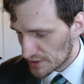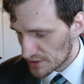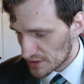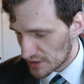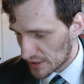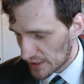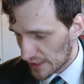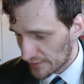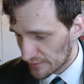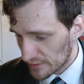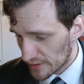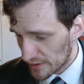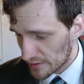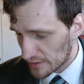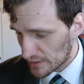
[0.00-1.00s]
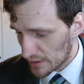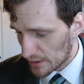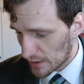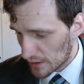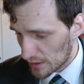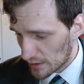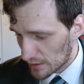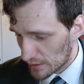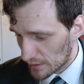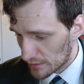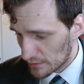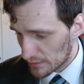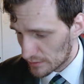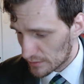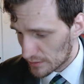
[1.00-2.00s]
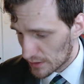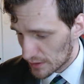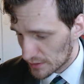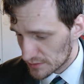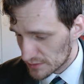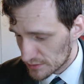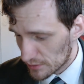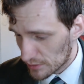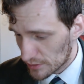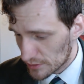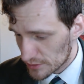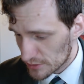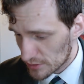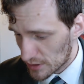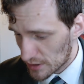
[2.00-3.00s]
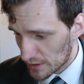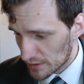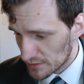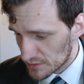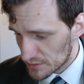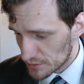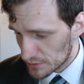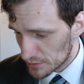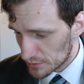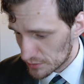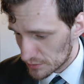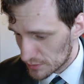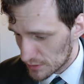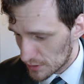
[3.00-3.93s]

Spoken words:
get after it and start trying to